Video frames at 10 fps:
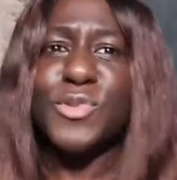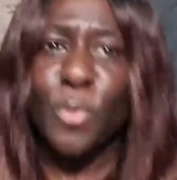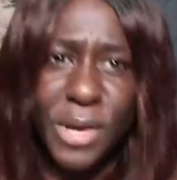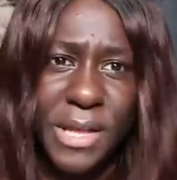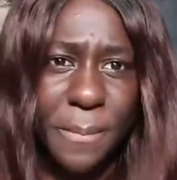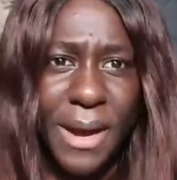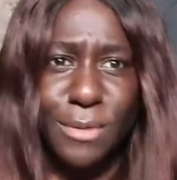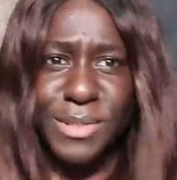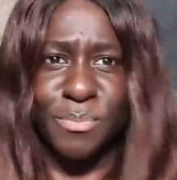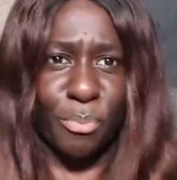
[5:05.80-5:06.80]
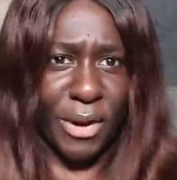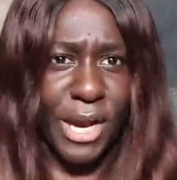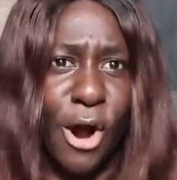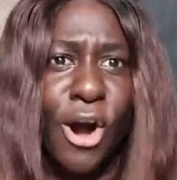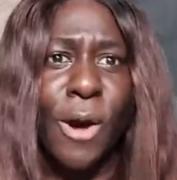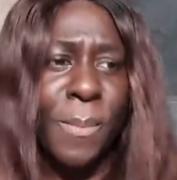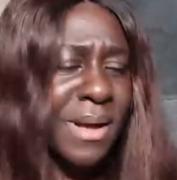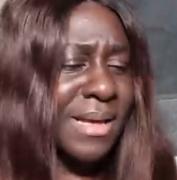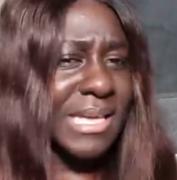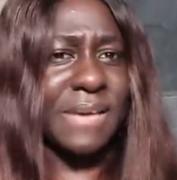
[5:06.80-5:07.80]
was talking about breakup,
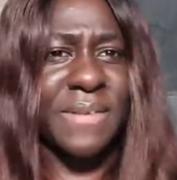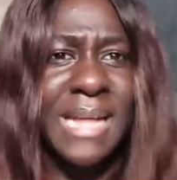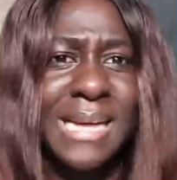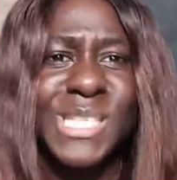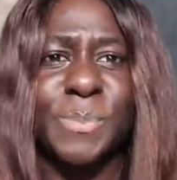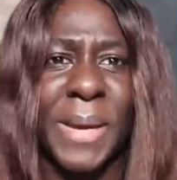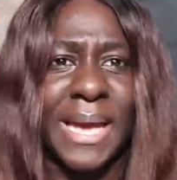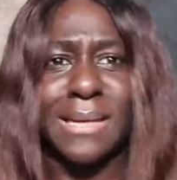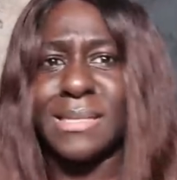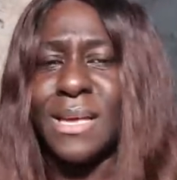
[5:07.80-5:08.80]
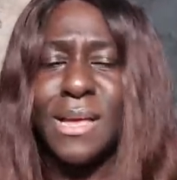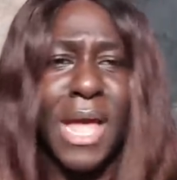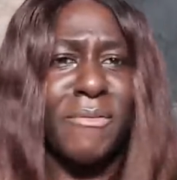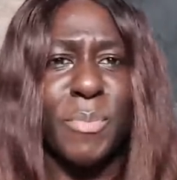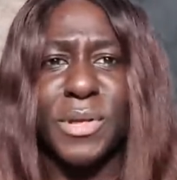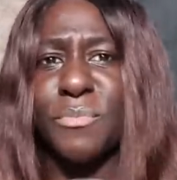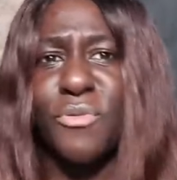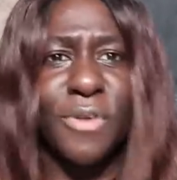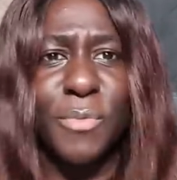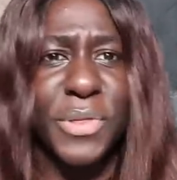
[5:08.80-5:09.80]
giving her space, everybody
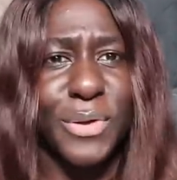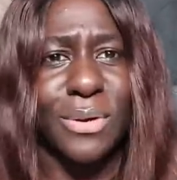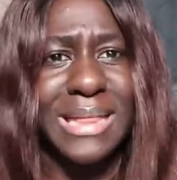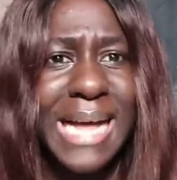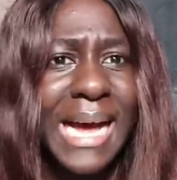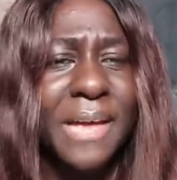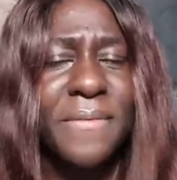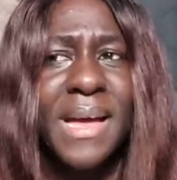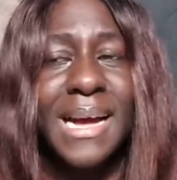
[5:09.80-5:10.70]
move on with your life?